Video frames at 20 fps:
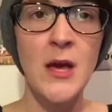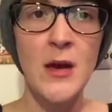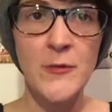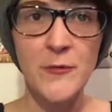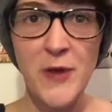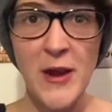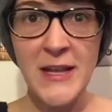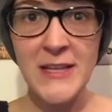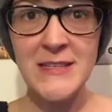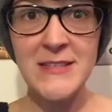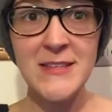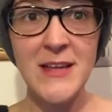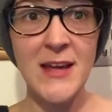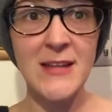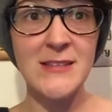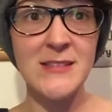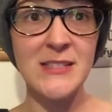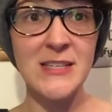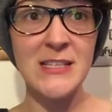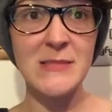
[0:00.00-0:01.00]

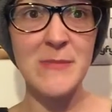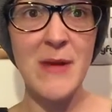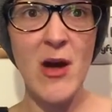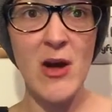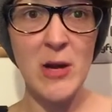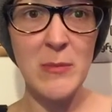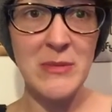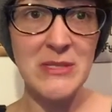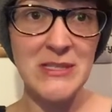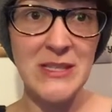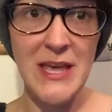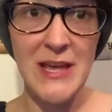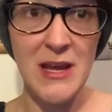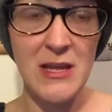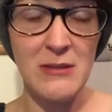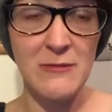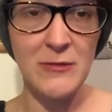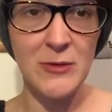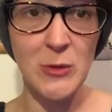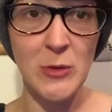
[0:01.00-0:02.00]
Frankenstein sees Malcolm is laying on
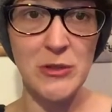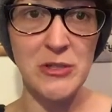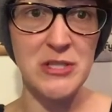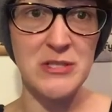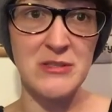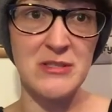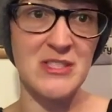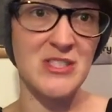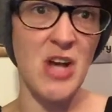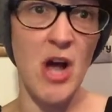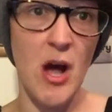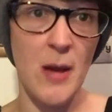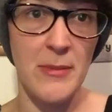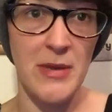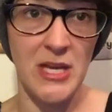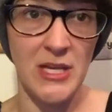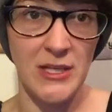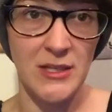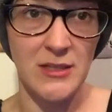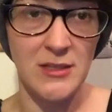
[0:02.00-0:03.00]
the floor just
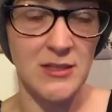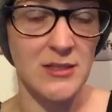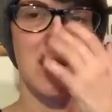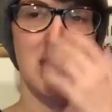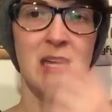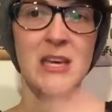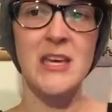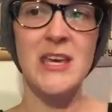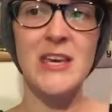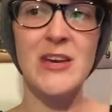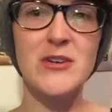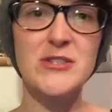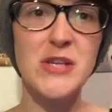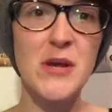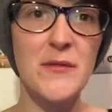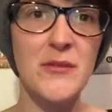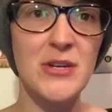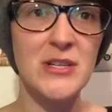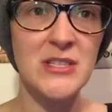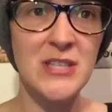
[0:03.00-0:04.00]
sobbing. He goes
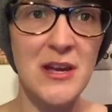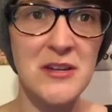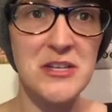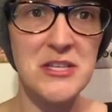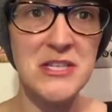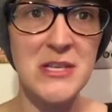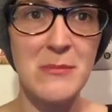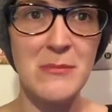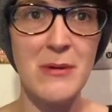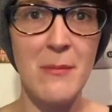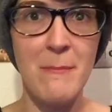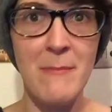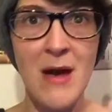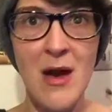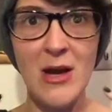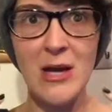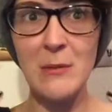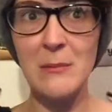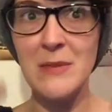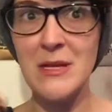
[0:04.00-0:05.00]
over and touches him, but
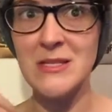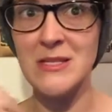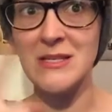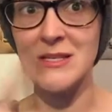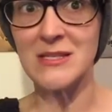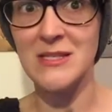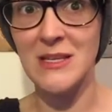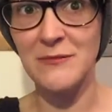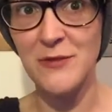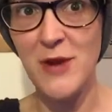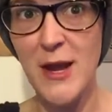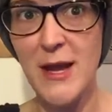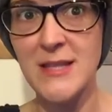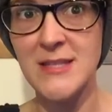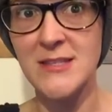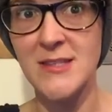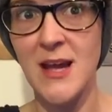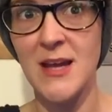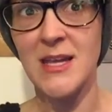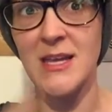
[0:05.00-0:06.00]
Malcolm doesn't see
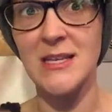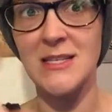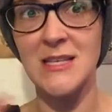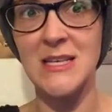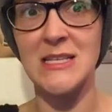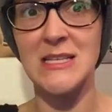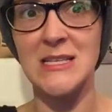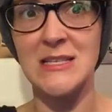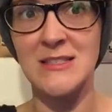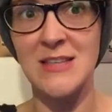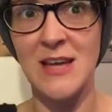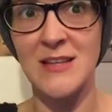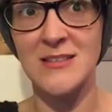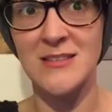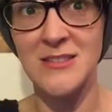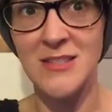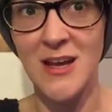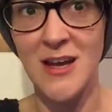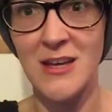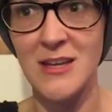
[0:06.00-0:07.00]
Frankenstein. He sees his dead
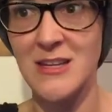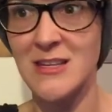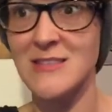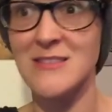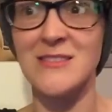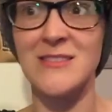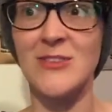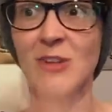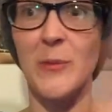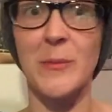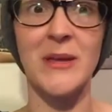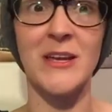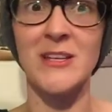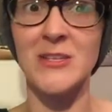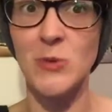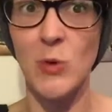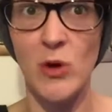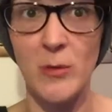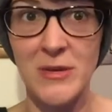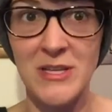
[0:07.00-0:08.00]
son, and he's still being
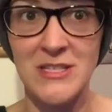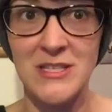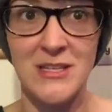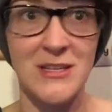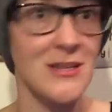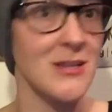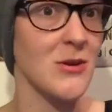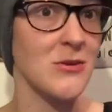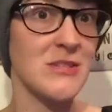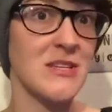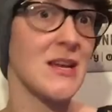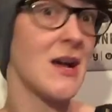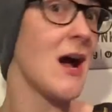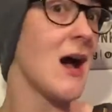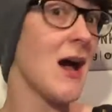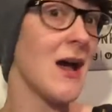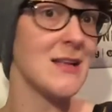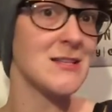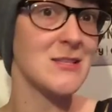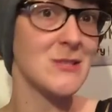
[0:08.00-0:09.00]
tormented, and he goes and
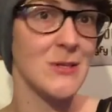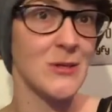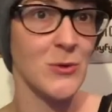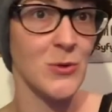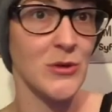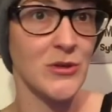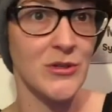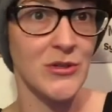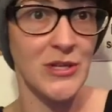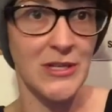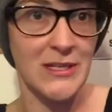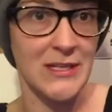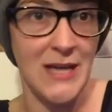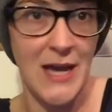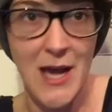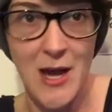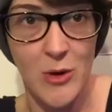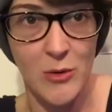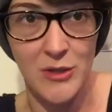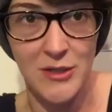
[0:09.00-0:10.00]
hides in the corner and
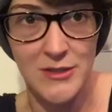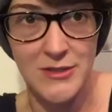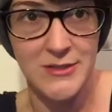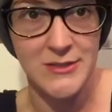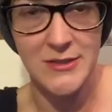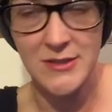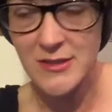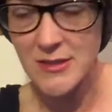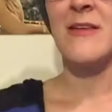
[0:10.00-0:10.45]
cowers.